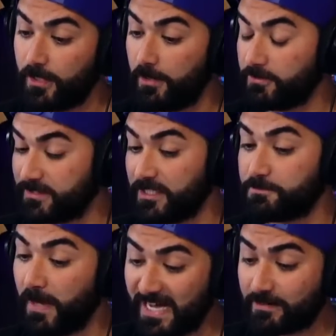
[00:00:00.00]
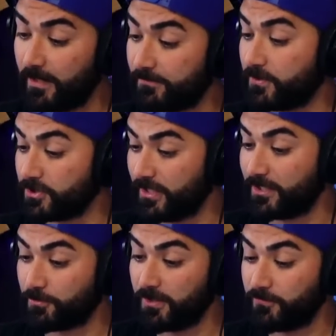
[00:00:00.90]
I would say it's back on for
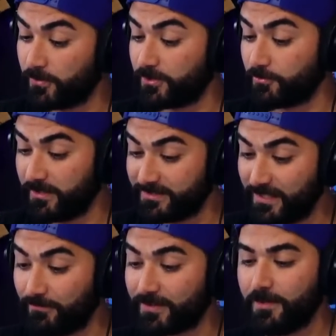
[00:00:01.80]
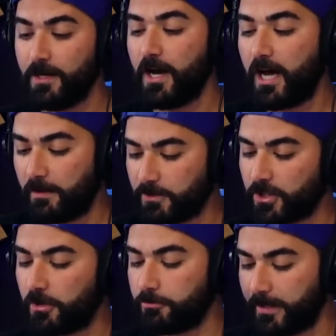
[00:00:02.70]
July 24th to 27th. I'm
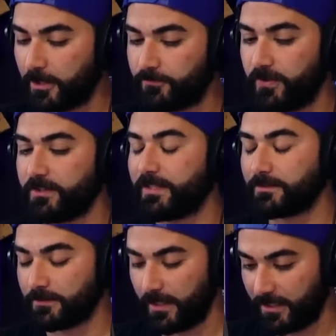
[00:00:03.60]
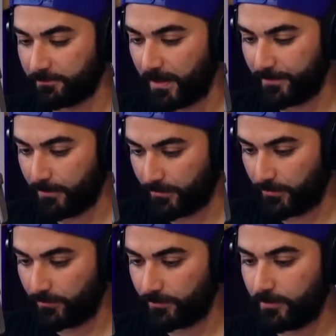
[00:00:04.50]
going to go with my gut feeling that delaying it by a
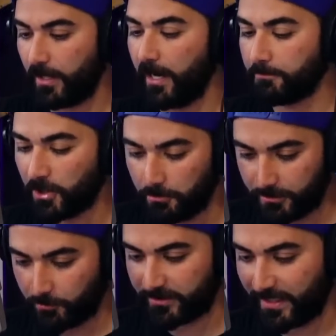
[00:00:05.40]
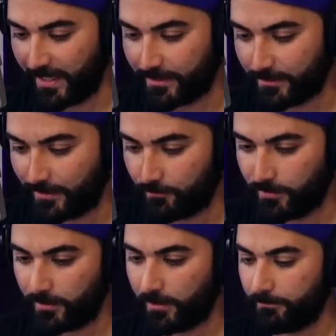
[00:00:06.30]
month. I'm going with that.
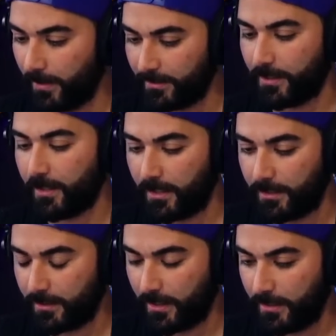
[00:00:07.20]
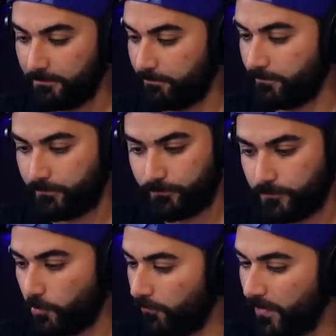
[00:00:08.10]
But I
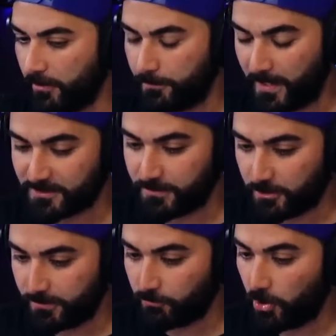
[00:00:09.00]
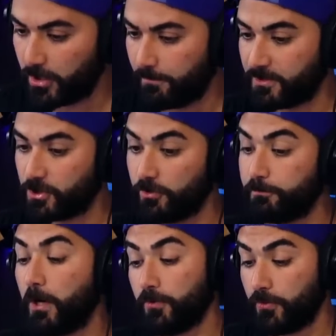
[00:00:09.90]
very possibly could be wrong. I've been
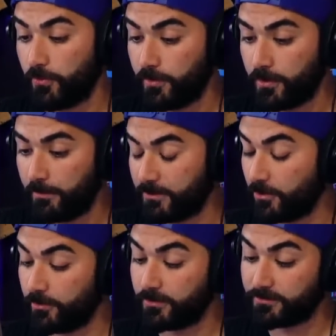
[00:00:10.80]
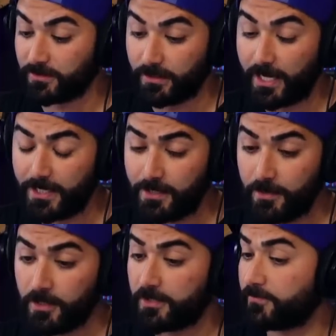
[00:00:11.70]
told both. I've been told delay
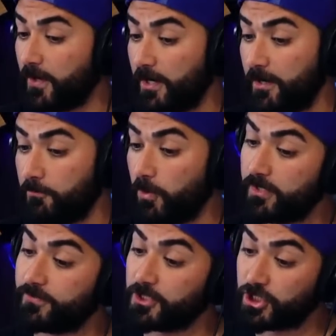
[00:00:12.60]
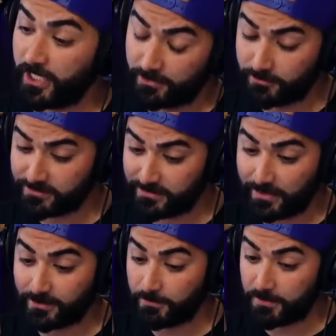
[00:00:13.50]
from one of the channels
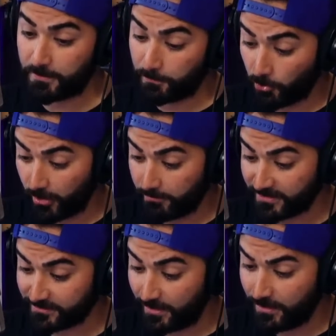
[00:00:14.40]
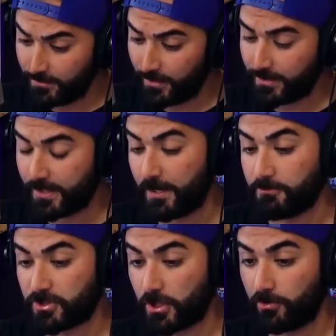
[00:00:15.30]
that WWE programming is on, and then I
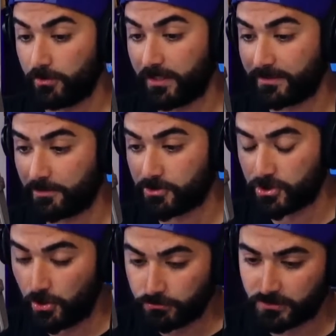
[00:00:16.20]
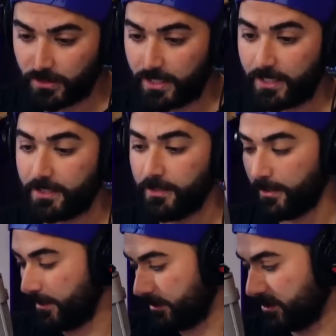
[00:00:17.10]
was told that there is no delay,
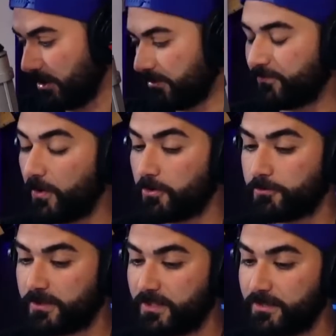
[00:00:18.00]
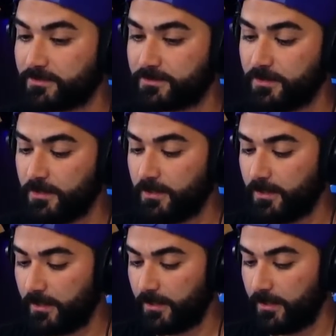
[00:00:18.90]
and they're going forward with this.
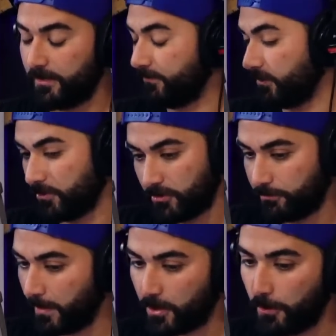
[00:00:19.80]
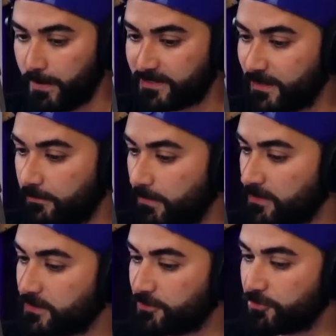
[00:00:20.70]
And if you go based on
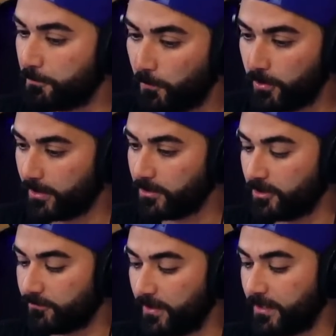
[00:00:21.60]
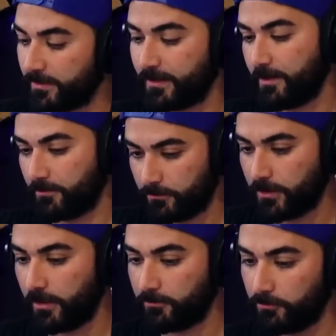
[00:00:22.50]
Meltzer's reporting, you could find out that,
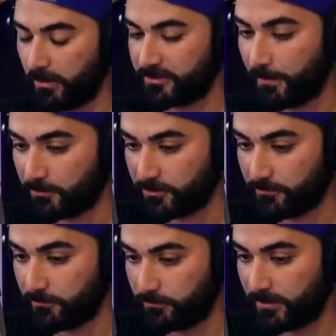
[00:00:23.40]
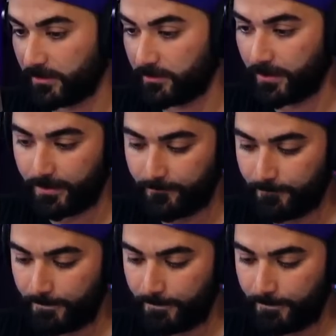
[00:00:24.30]
you know, who I spoke to hear that.